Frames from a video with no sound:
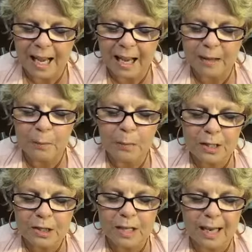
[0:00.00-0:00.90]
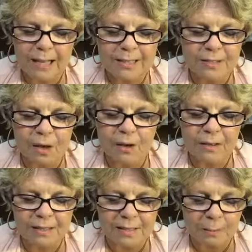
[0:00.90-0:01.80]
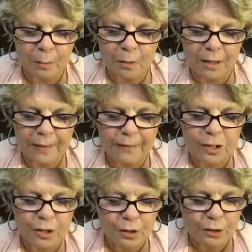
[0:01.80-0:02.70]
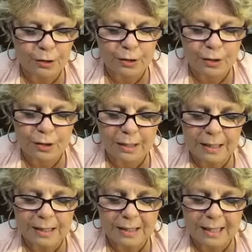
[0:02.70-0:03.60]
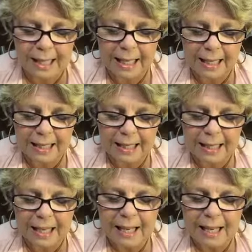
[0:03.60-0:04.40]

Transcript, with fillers: I wish I saw this more in the church today.